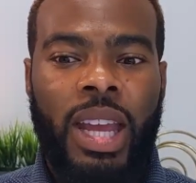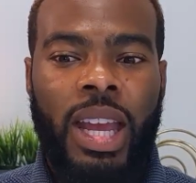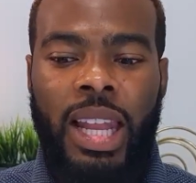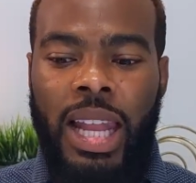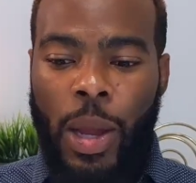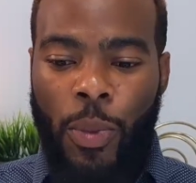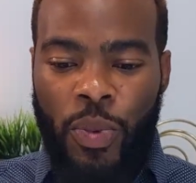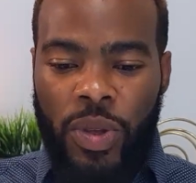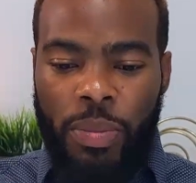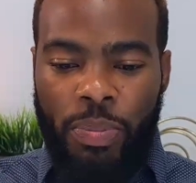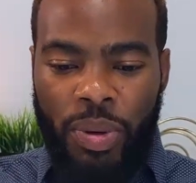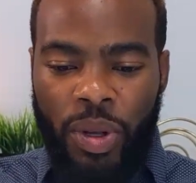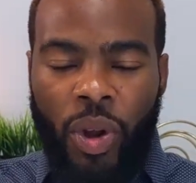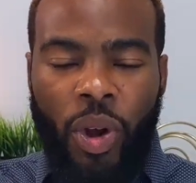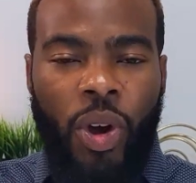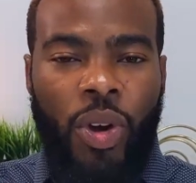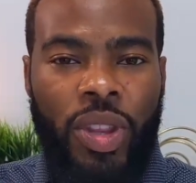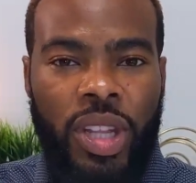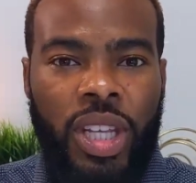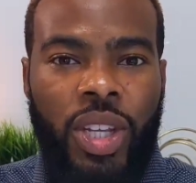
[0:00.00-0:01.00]
Like we can put
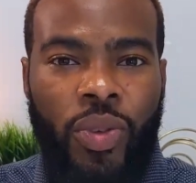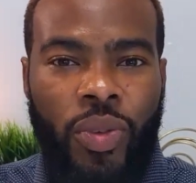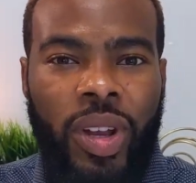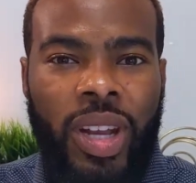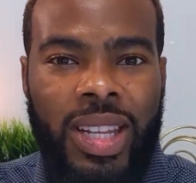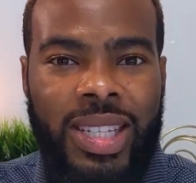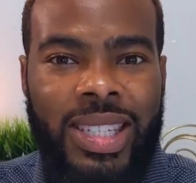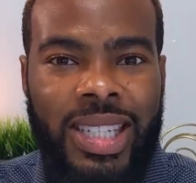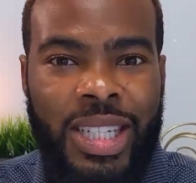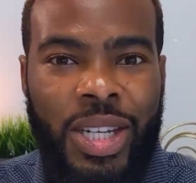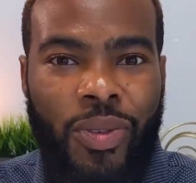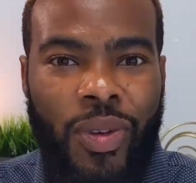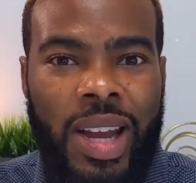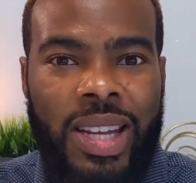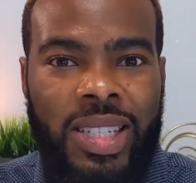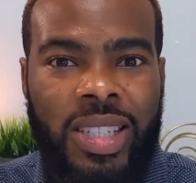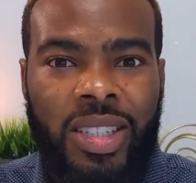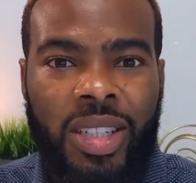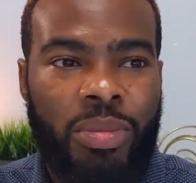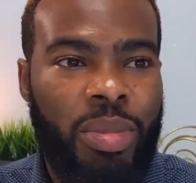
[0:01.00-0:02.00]
all the ingredients in the
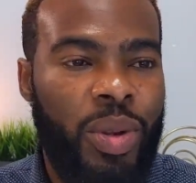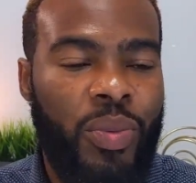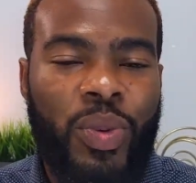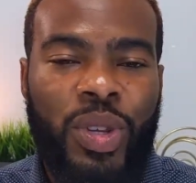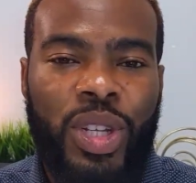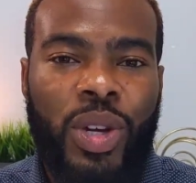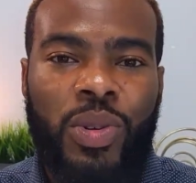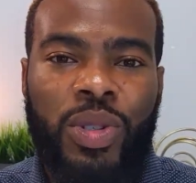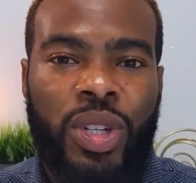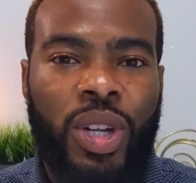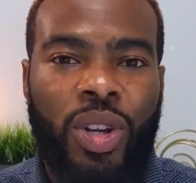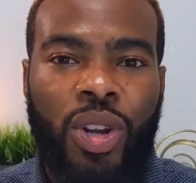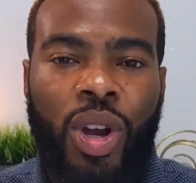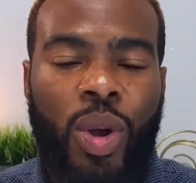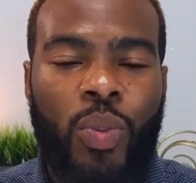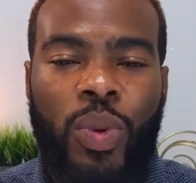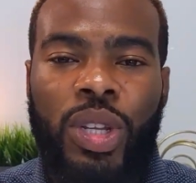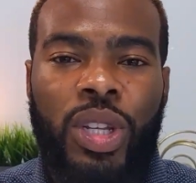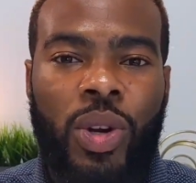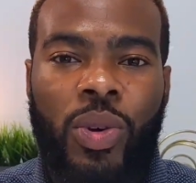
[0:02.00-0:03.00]
rice cooker, but if we don't turn
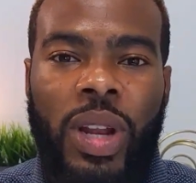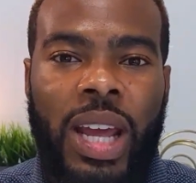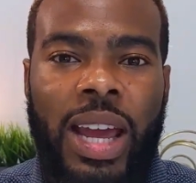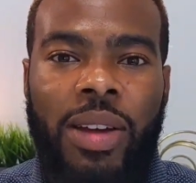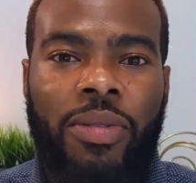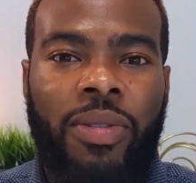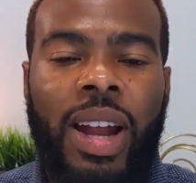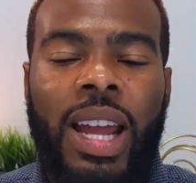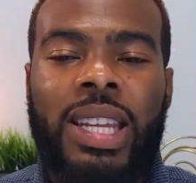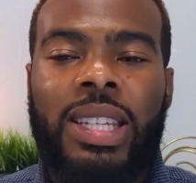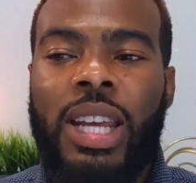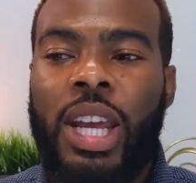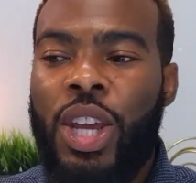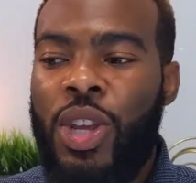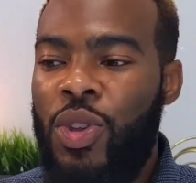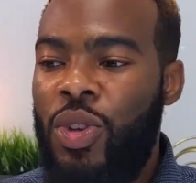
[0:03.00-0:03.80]
on, we don't have rice.